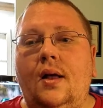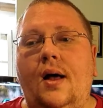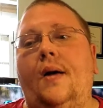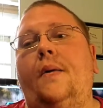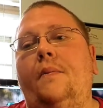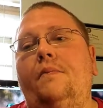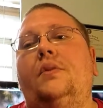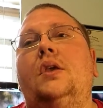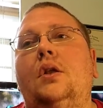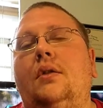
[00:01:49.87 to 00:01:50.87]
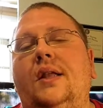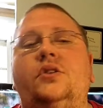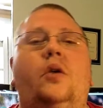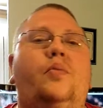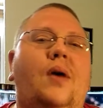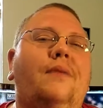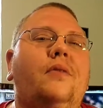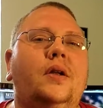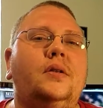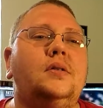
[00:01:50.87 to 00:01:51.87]
That's all
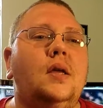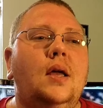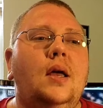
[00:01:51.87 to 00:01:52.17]
preference,